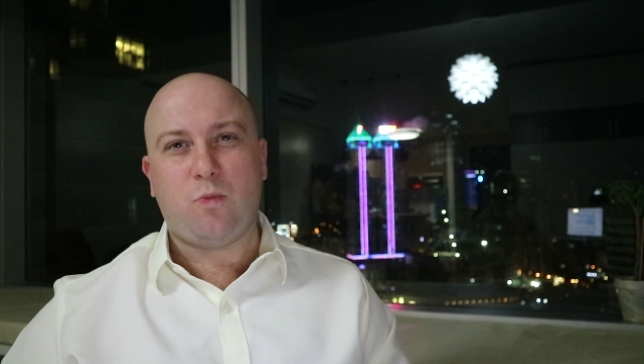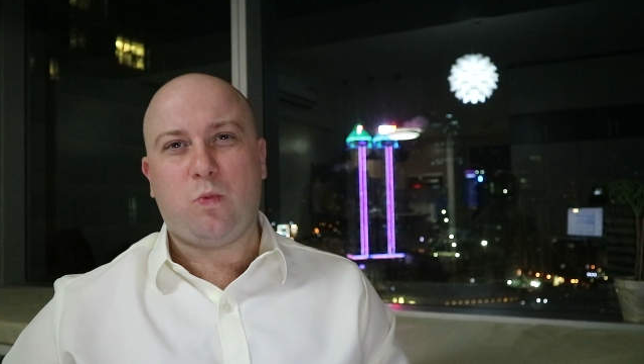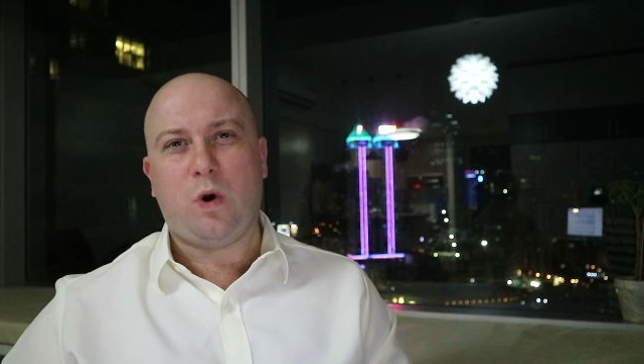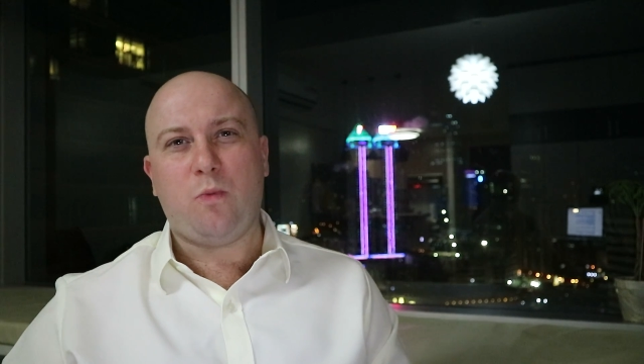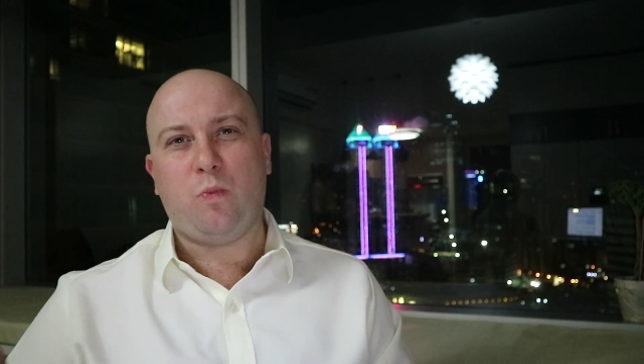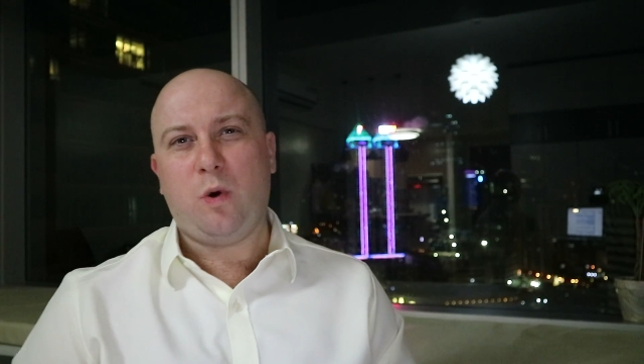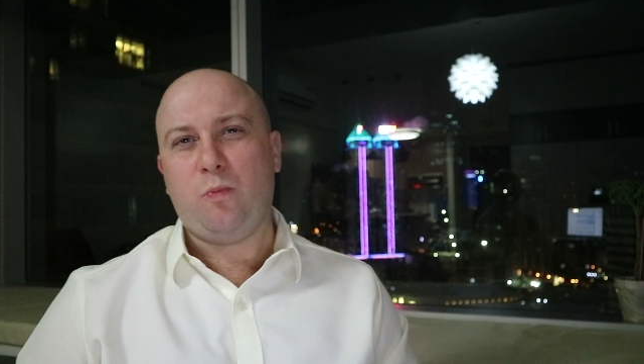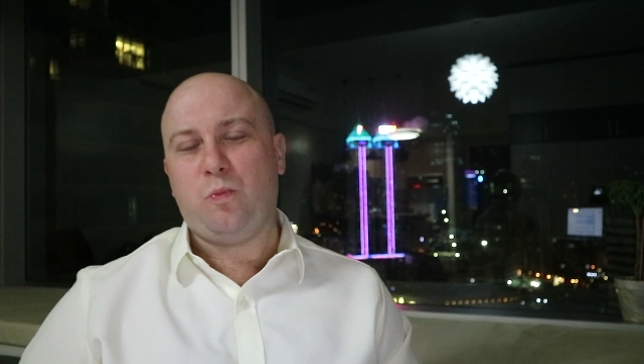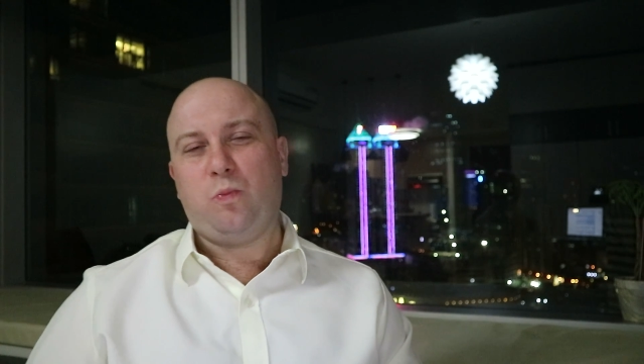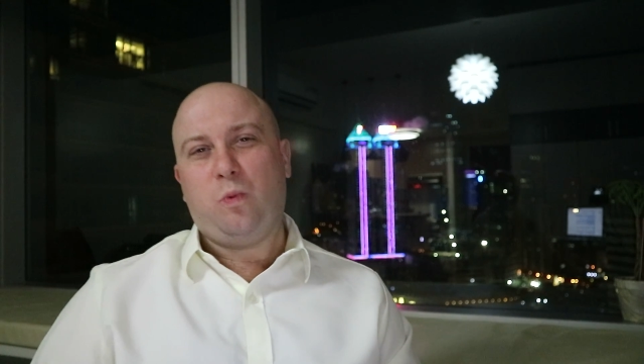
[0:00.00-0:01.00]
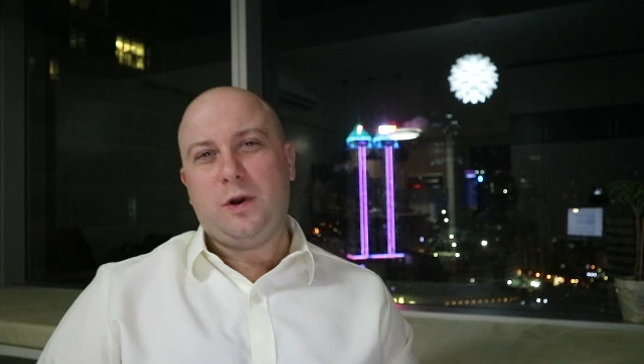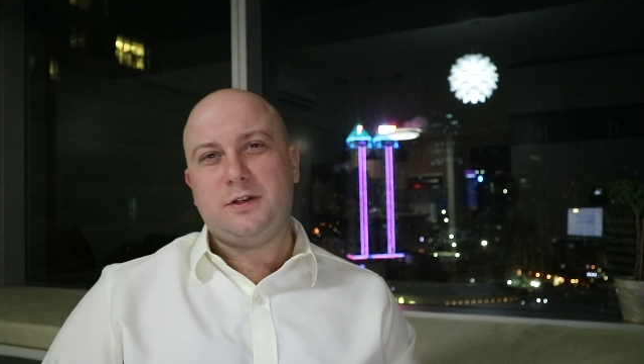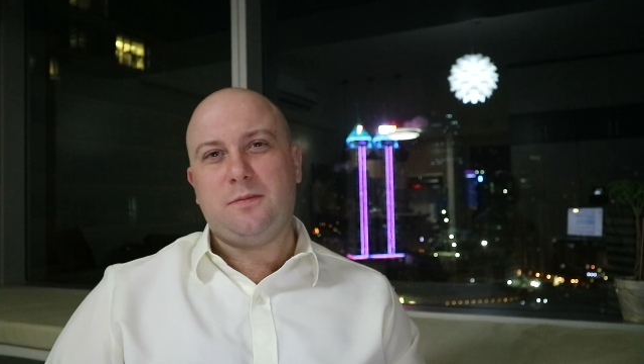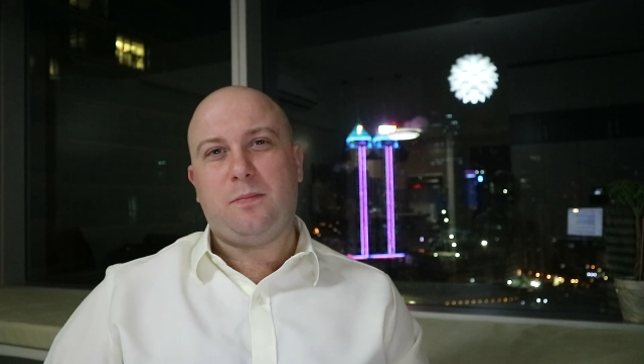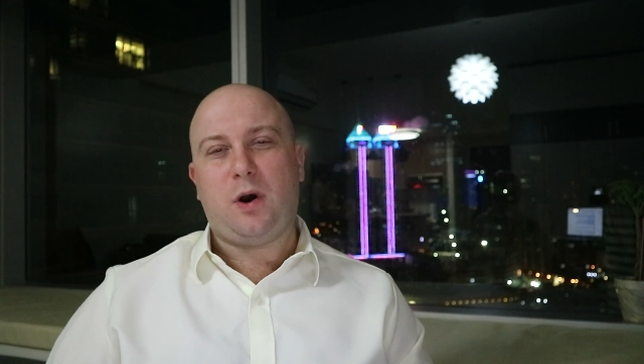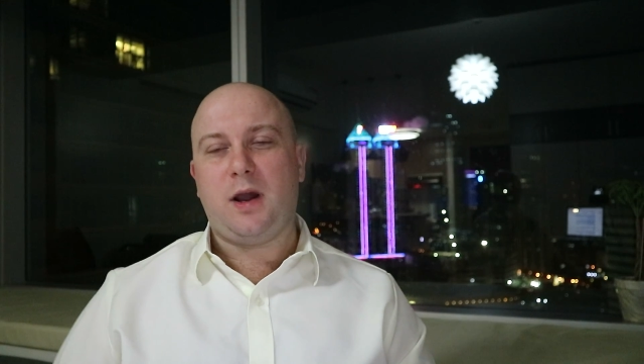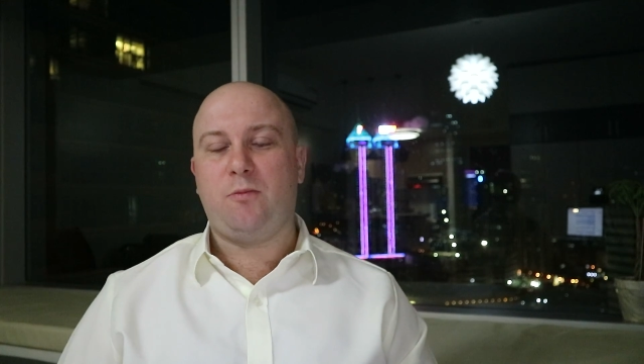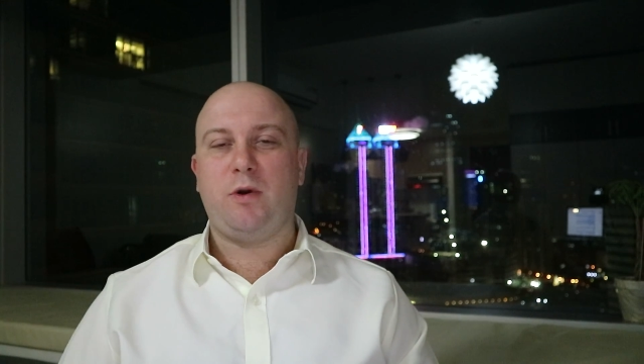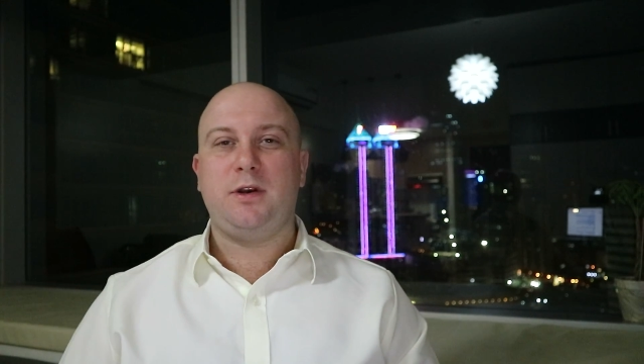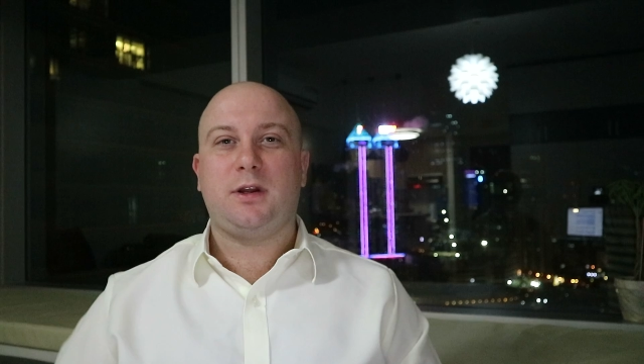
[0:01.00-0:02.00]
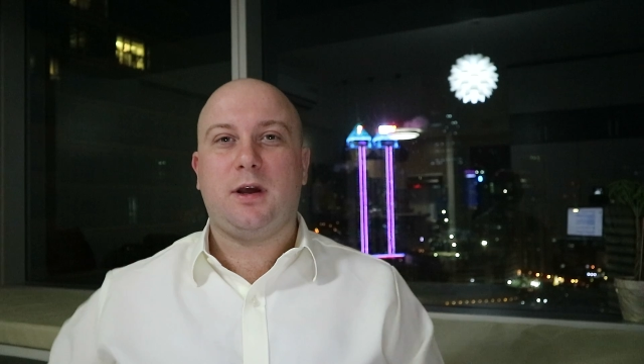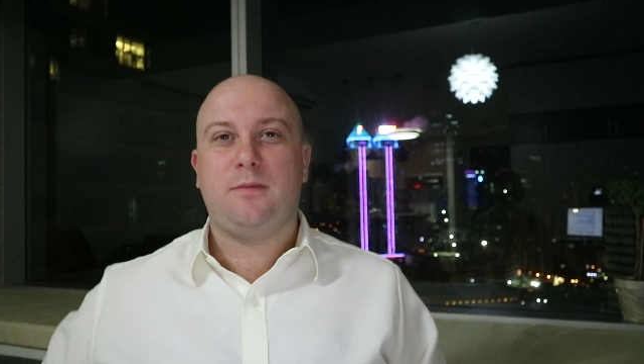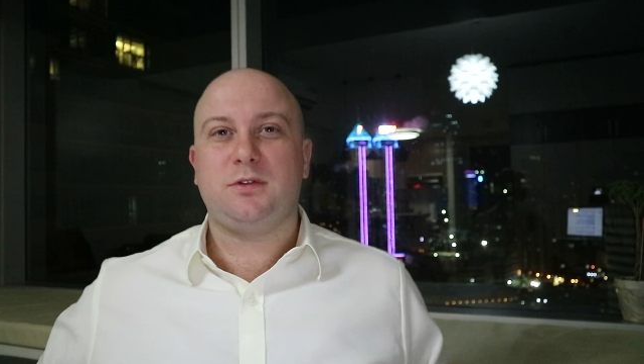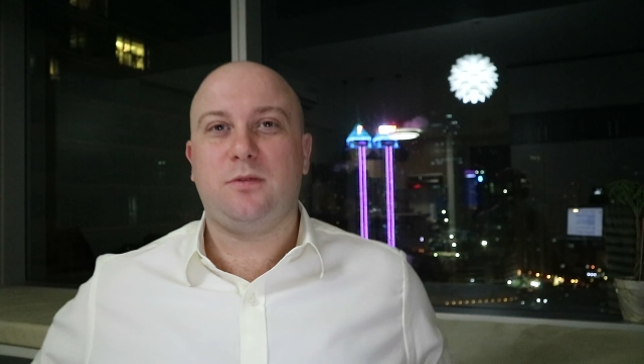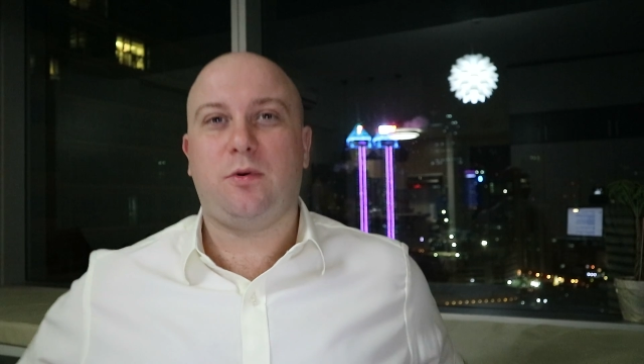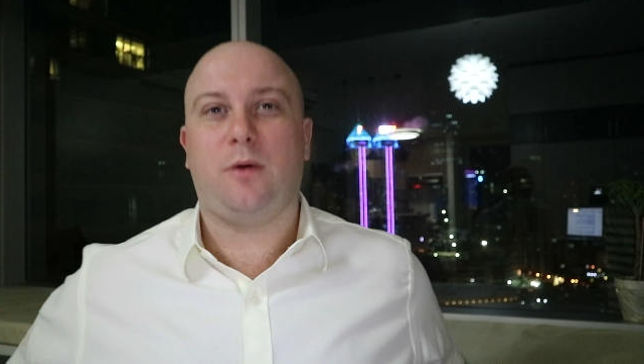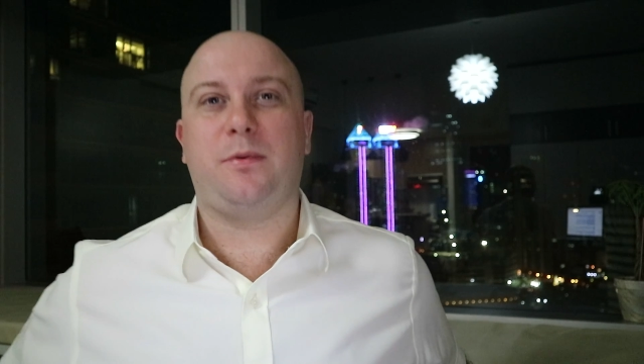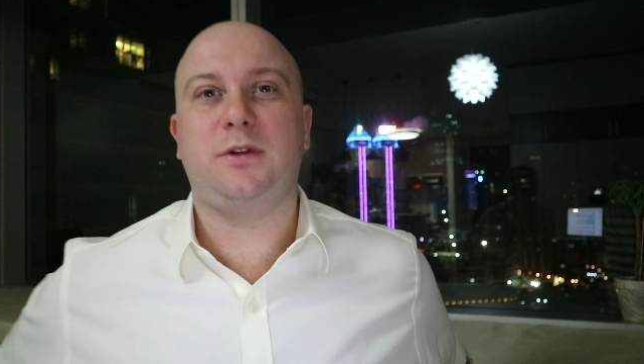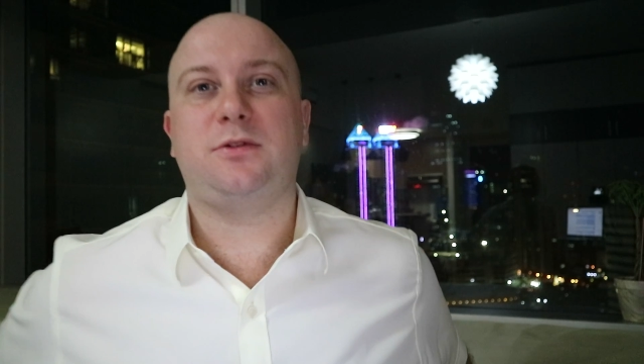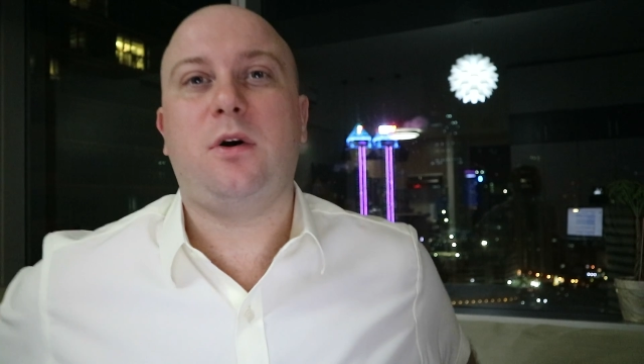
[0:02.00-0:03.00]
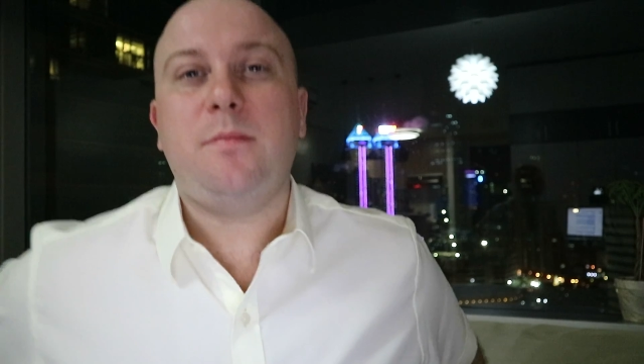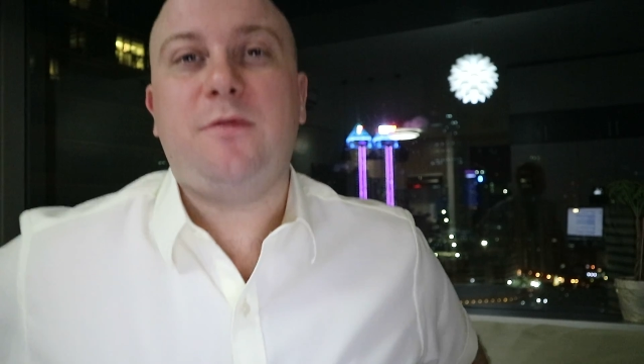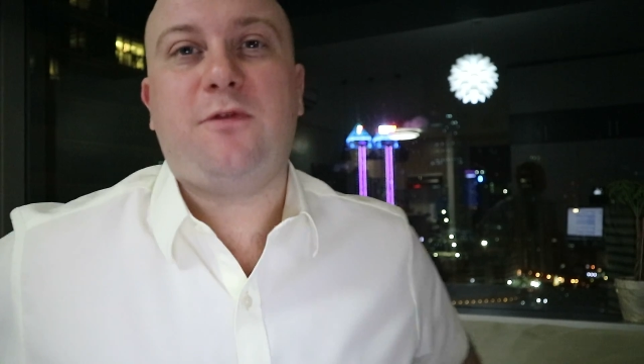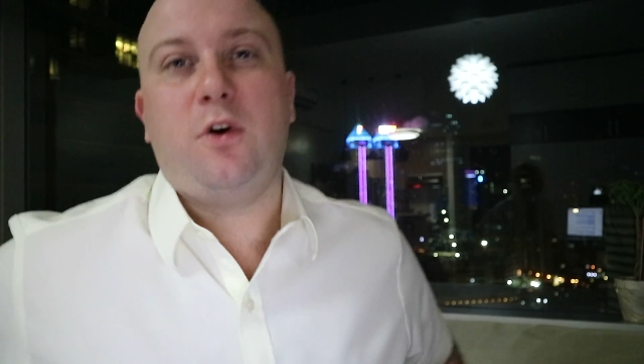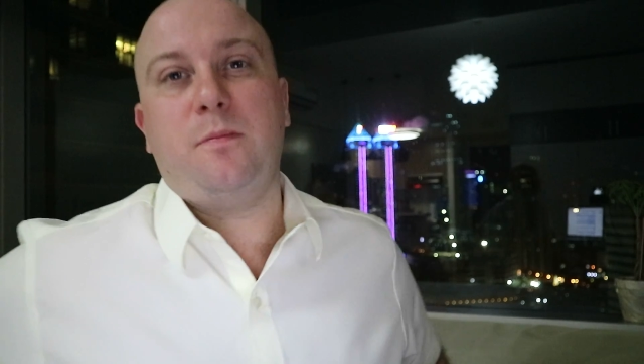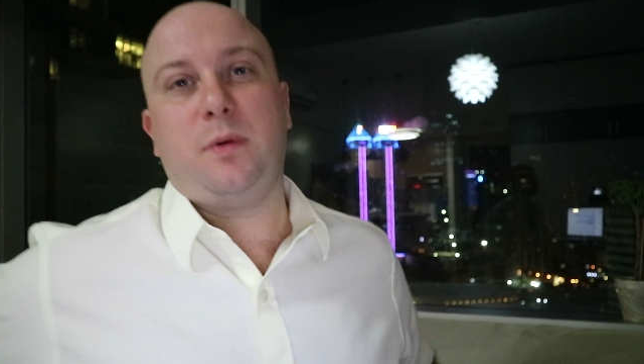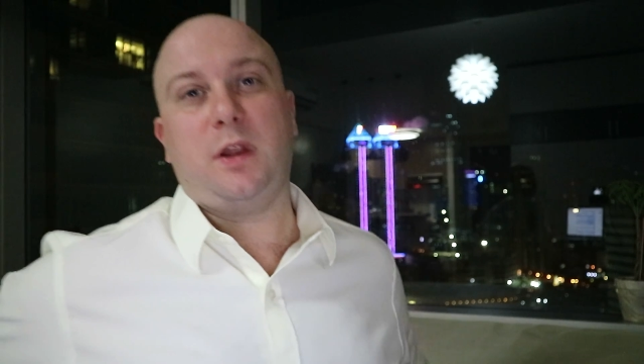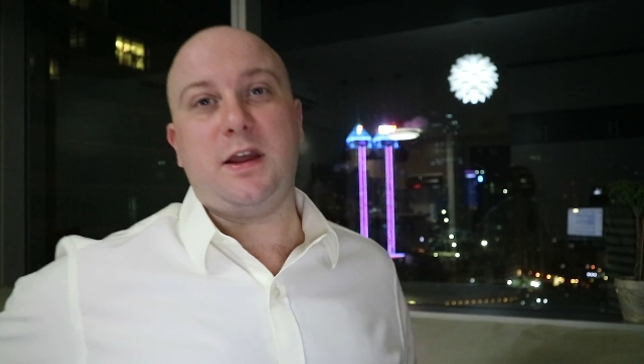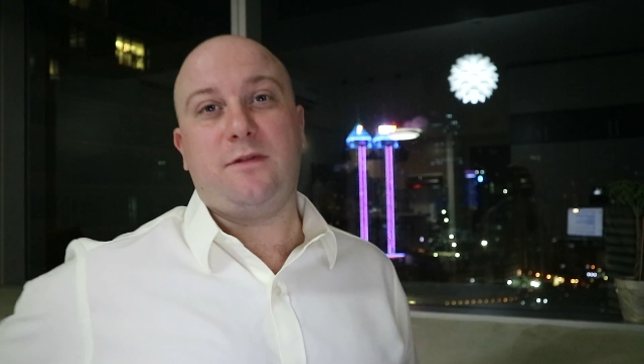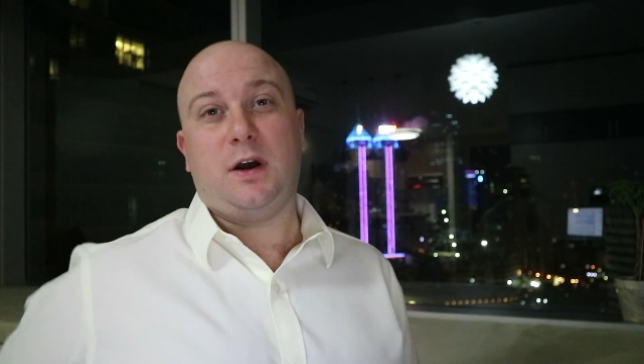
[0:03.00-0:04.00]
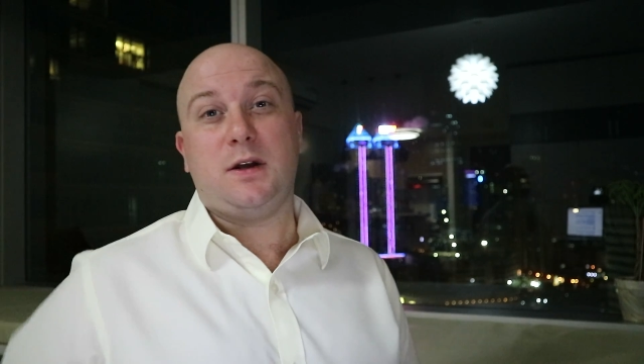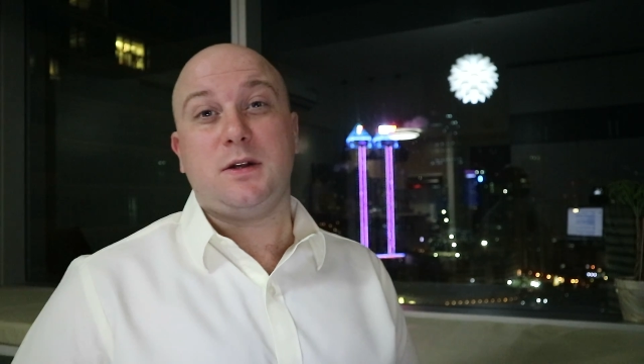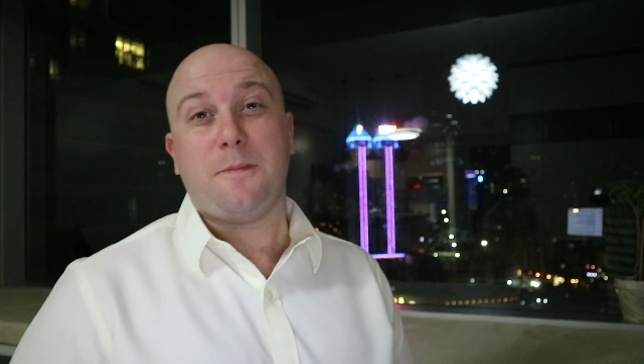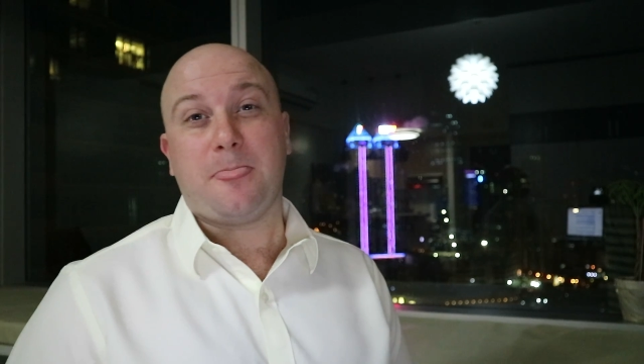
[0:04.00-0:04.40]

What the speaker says: What to buy when it comes to property? So I'm a firm believer,